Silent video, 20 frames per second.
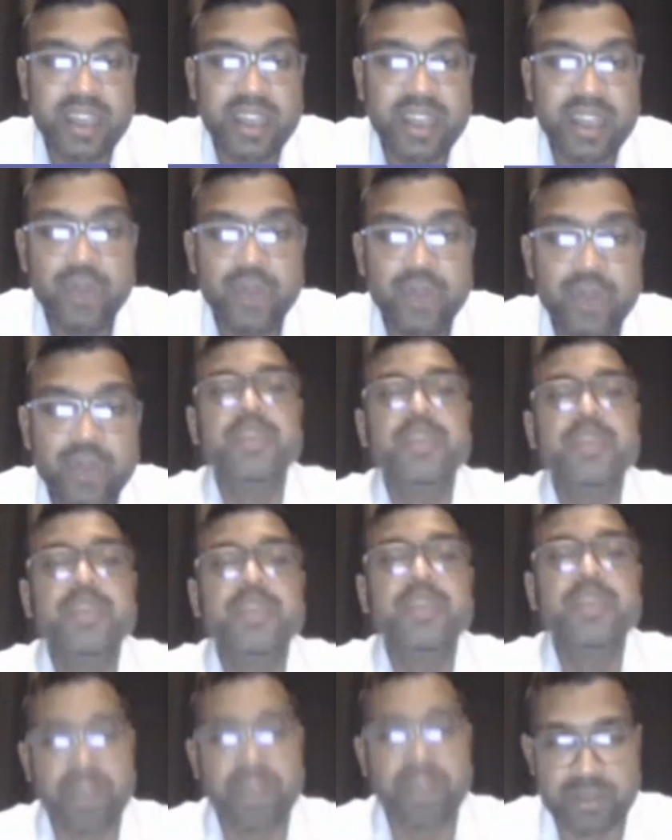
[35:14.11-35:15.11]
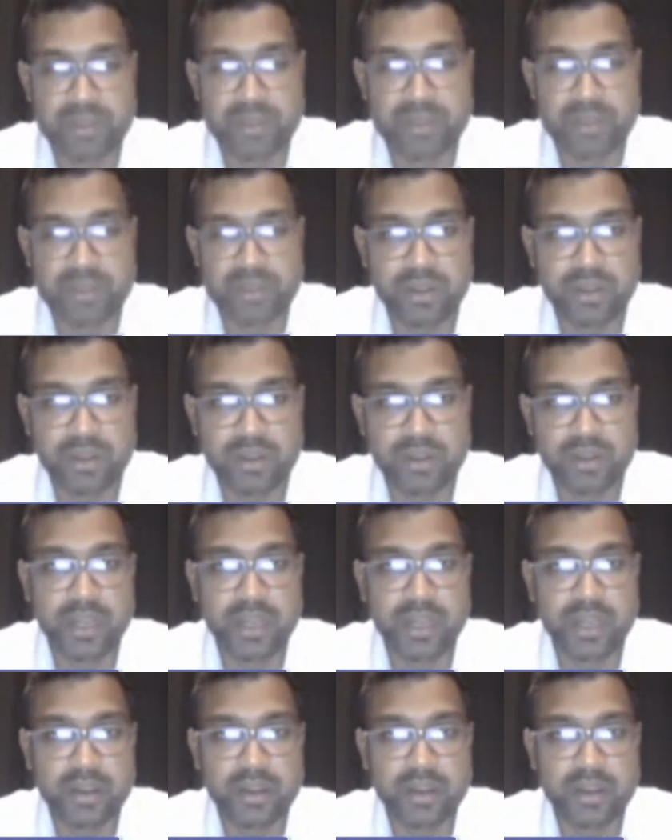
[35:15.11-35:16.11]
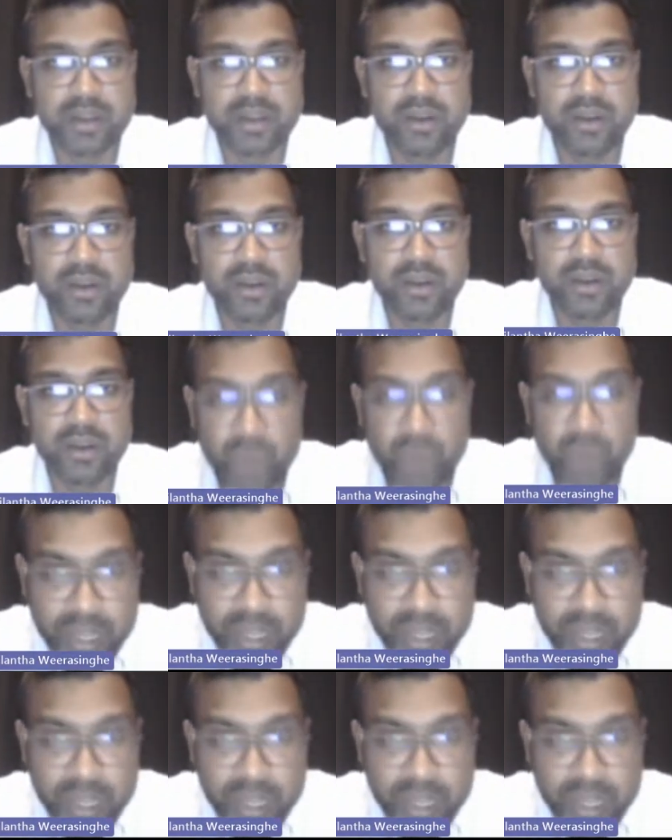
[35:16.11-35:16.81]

out from that risk or threat, or to